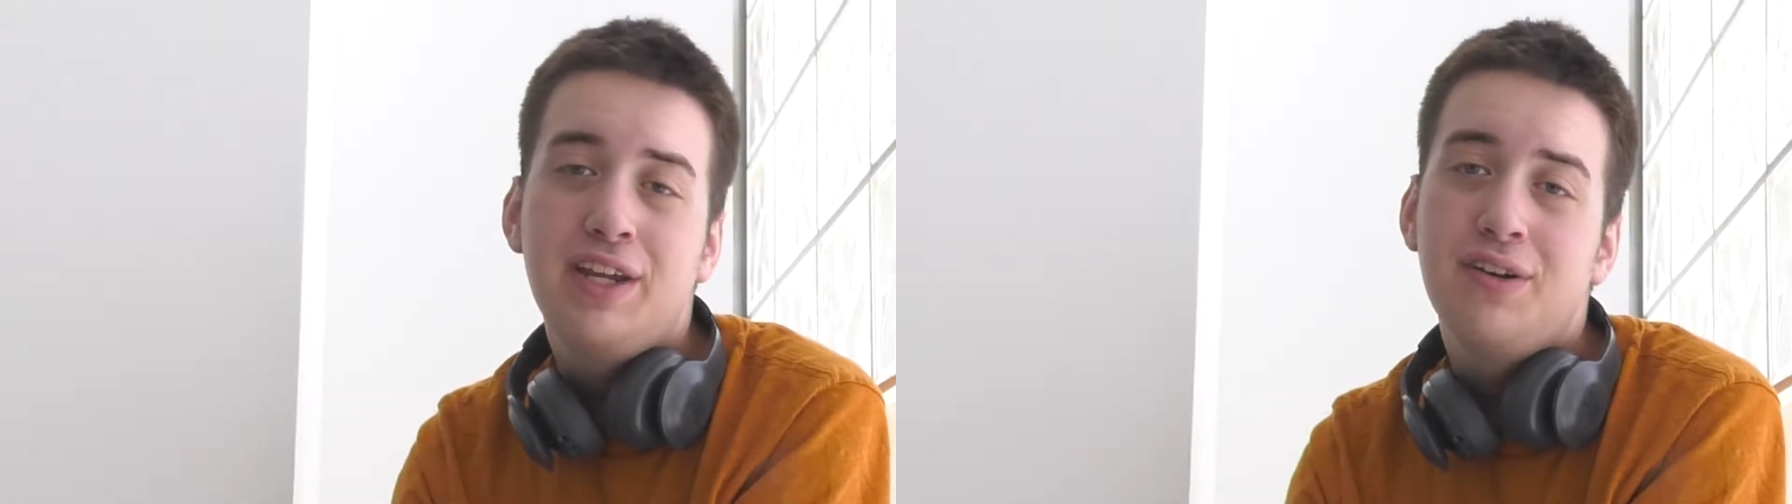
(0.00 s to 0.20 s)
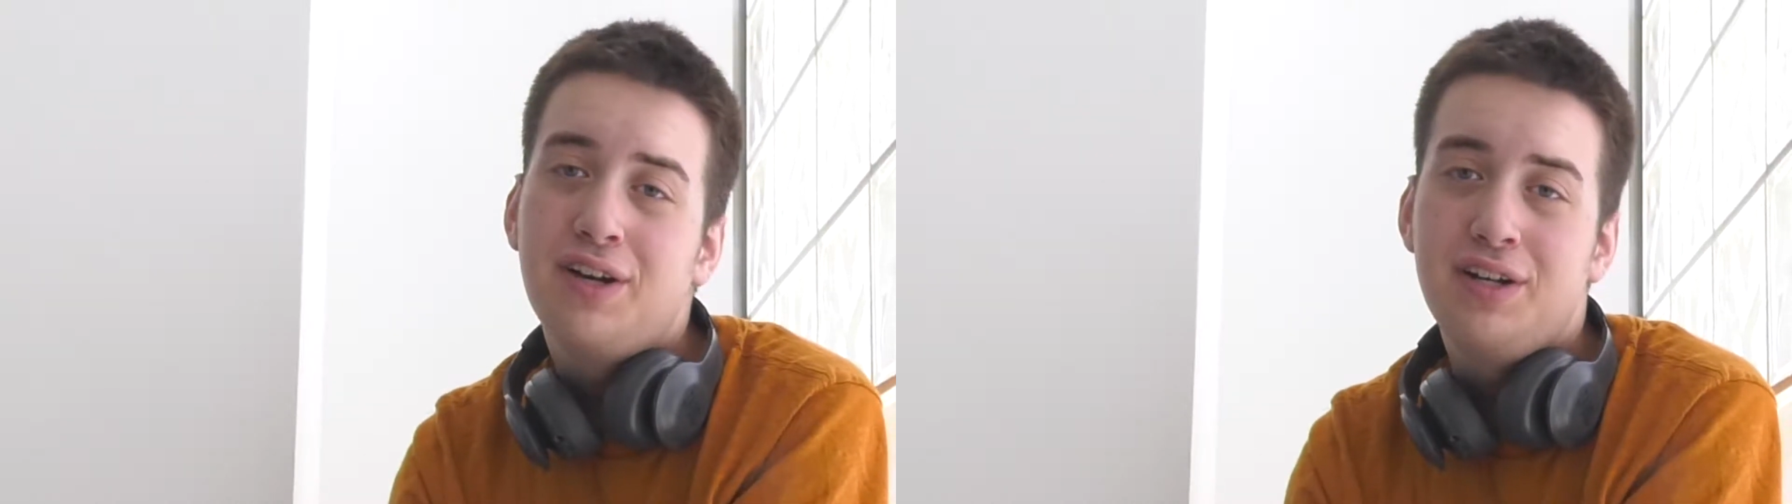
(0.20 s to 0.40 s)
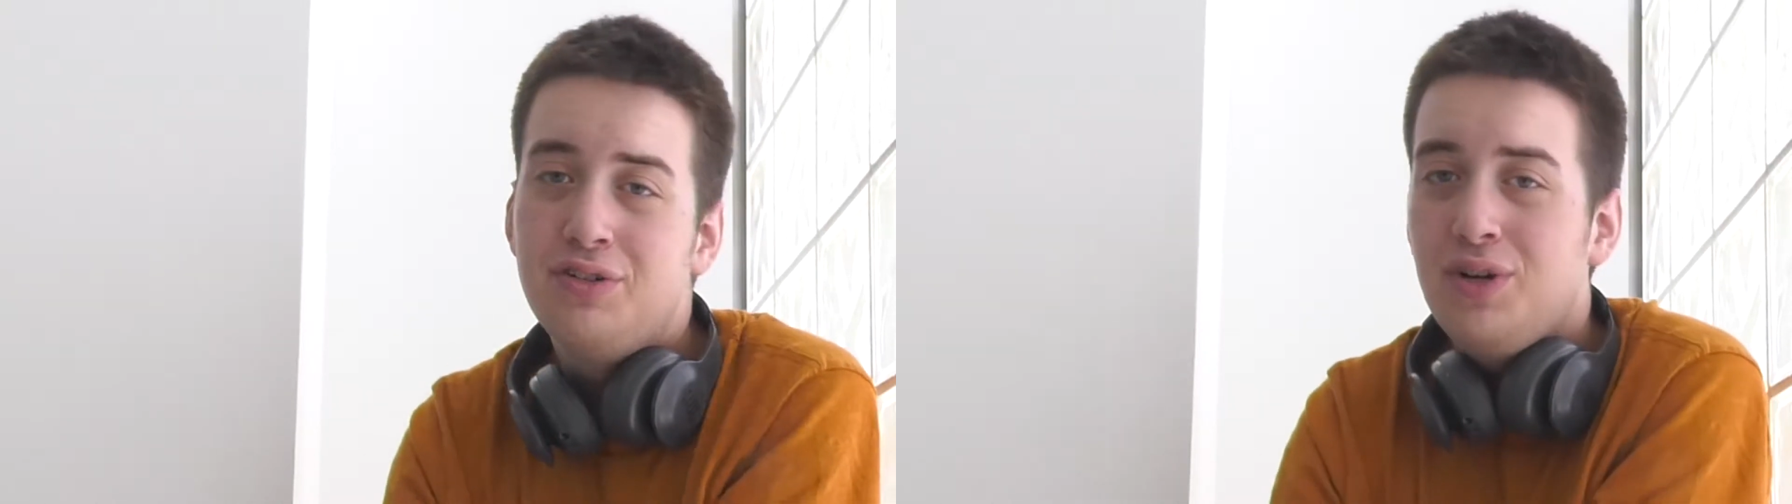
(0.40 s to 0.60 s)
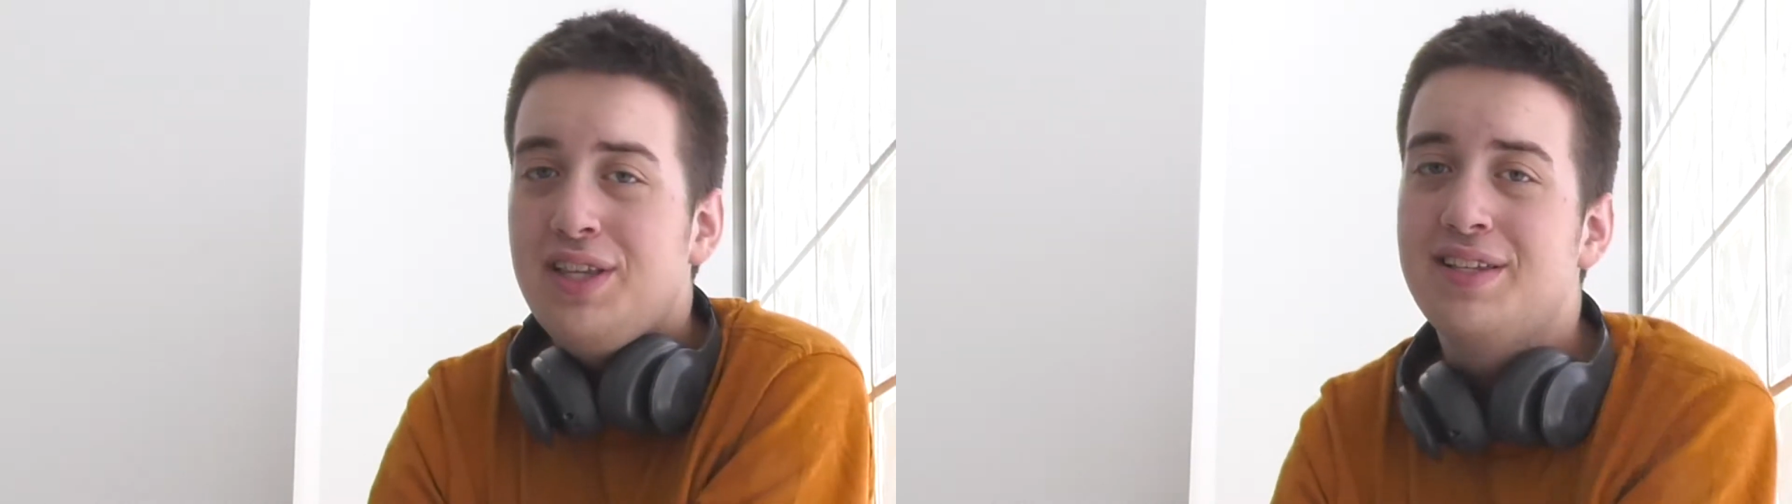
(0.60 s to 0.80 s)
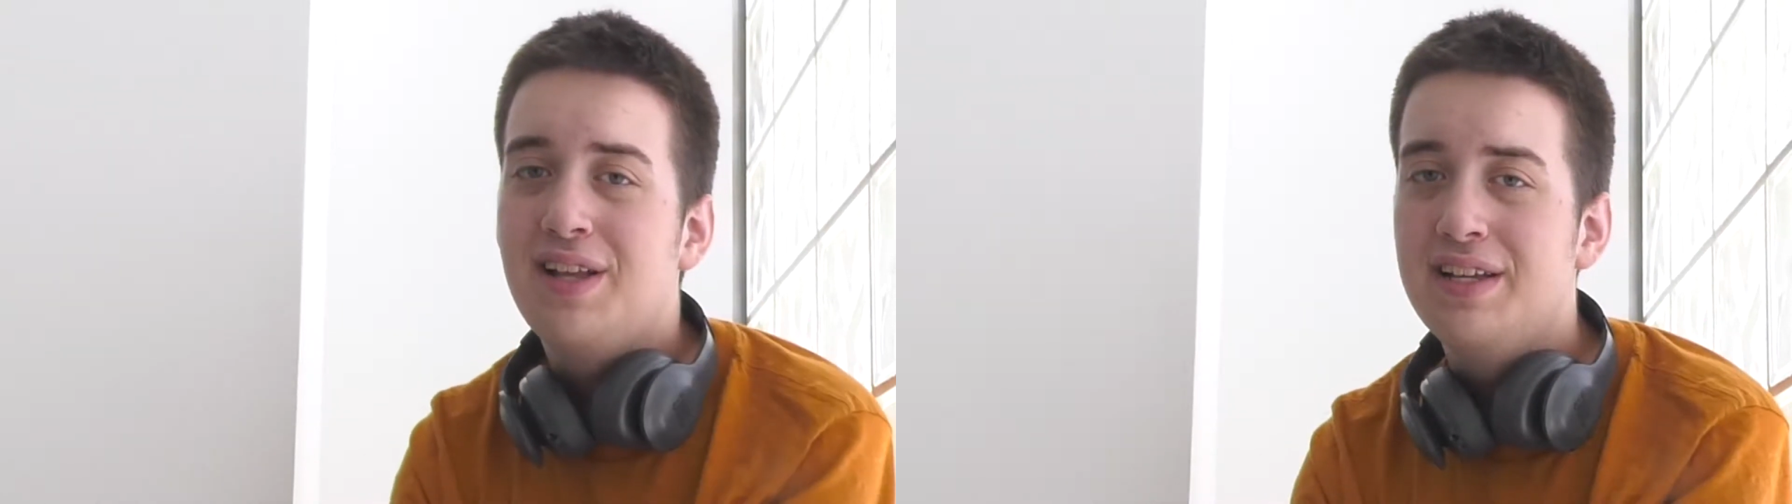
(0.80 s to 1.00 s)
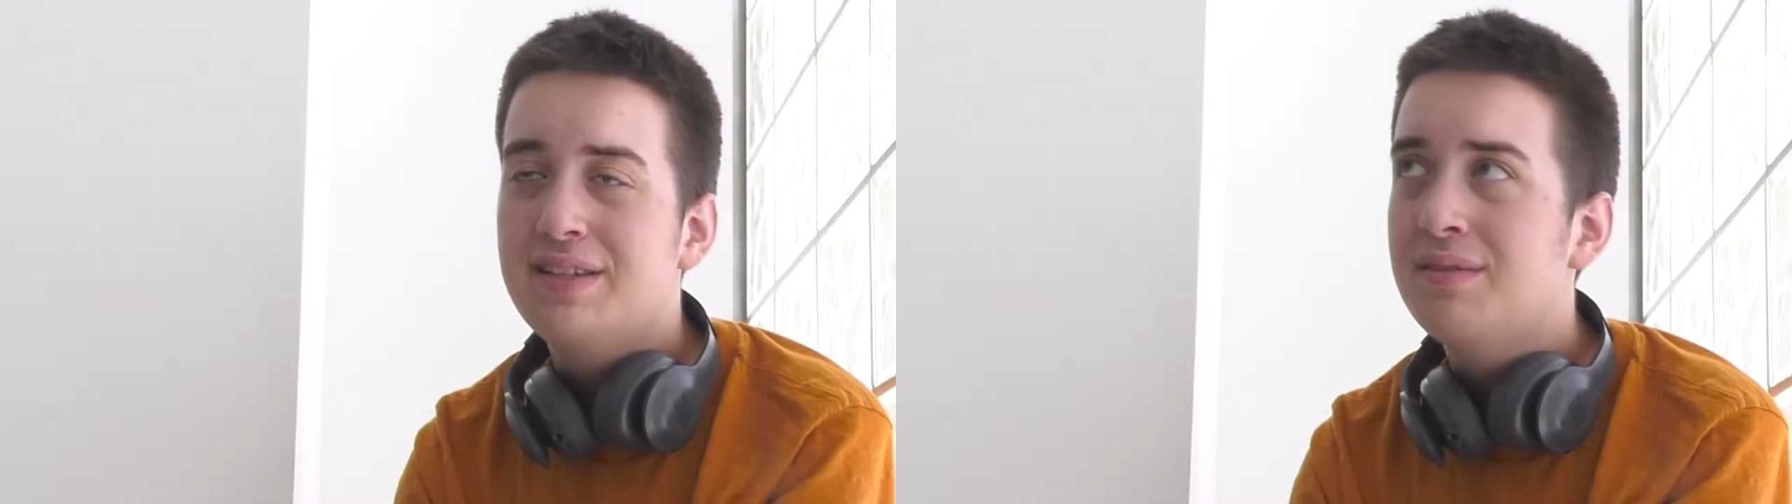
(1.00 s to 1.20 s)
you're going to enjoy this class.